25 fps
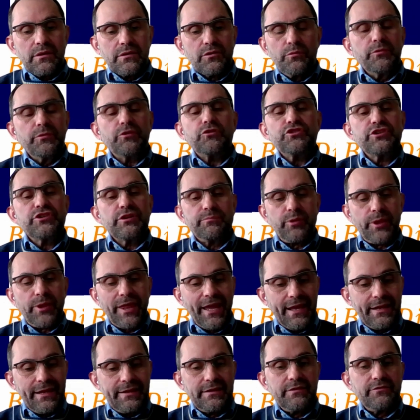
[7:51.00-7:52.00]
commercial
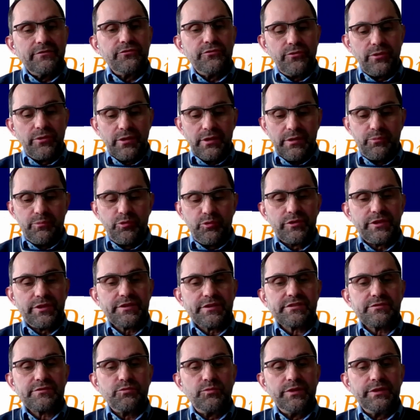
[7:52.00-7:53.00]
brand for the
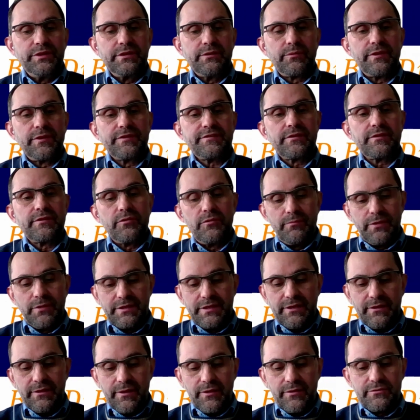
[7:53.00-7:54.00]
products with the recycled
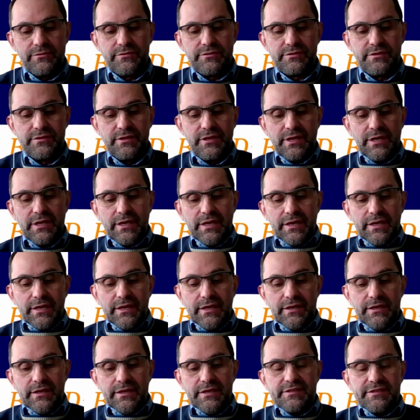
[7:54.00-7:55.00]
materials
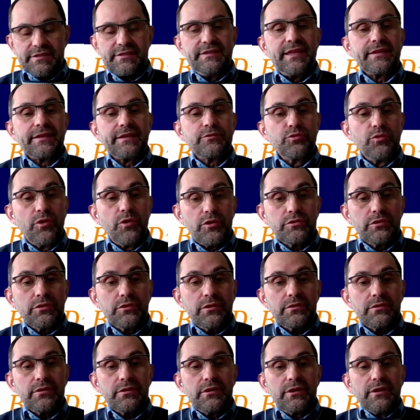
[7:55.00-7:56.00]
is NATULON.
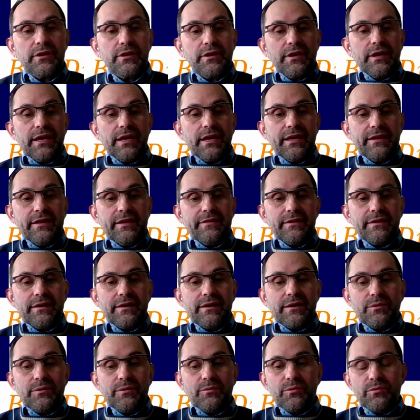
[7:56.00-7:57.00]
And
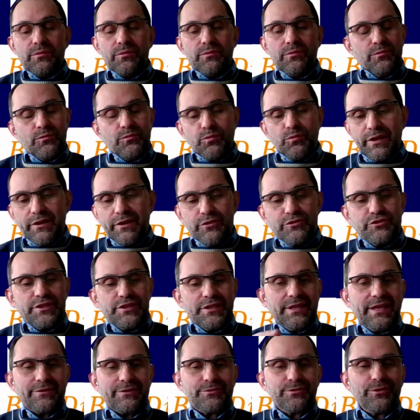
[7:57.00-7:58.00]
when you see
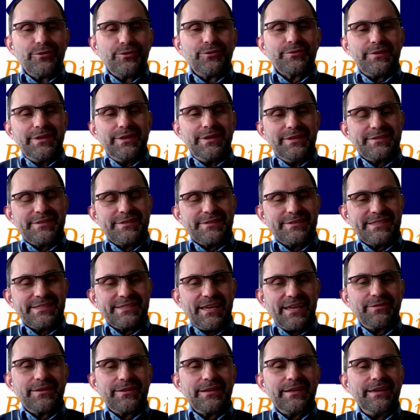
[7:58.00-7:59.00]
NATULON, it's
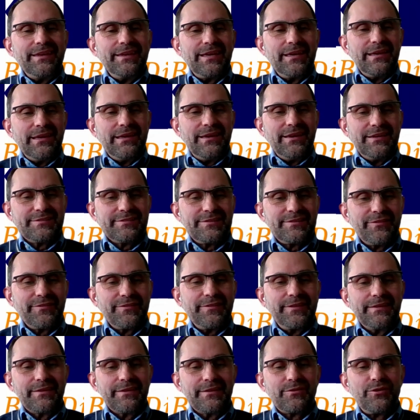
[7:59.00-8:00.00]
definitely something